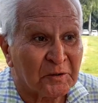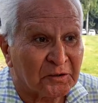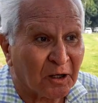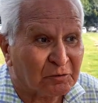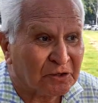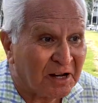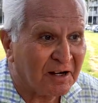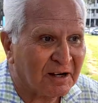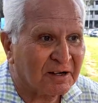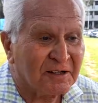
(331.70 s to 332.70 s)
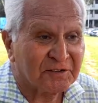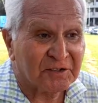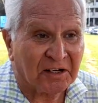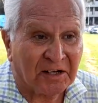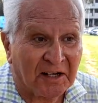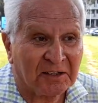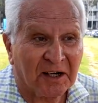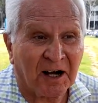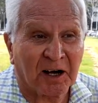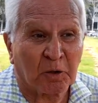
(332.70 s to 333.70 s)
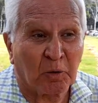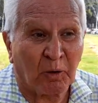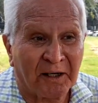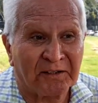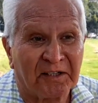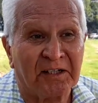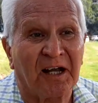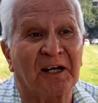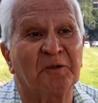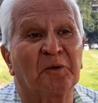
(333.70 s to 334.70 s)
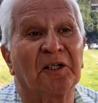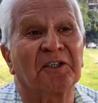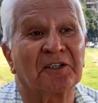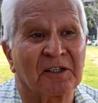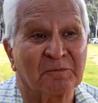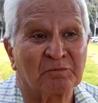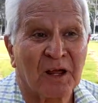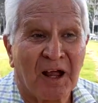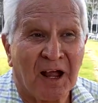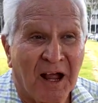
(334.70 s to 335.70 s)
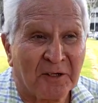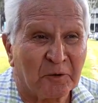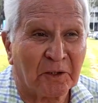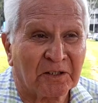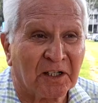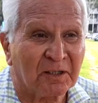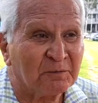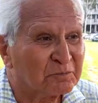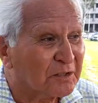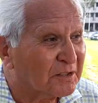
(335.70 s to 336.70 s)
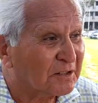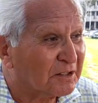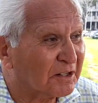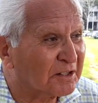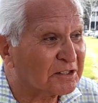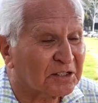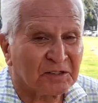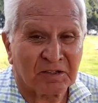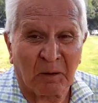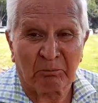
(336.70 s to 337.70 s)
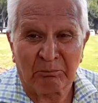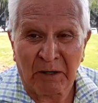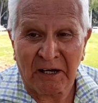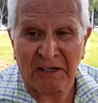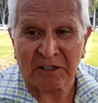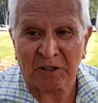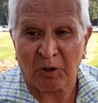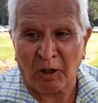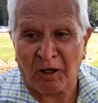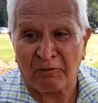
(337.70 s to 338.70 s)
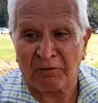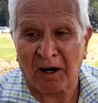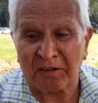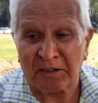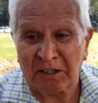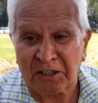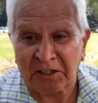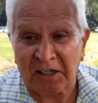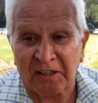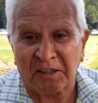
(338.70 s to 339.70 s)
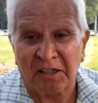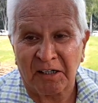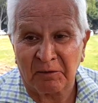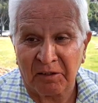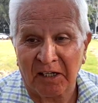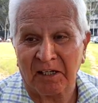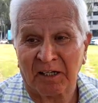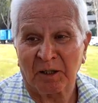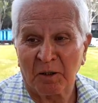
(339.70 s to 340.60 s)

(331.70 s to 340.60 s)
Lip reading: Now, there they get a quality education. Education is the base of a decent living.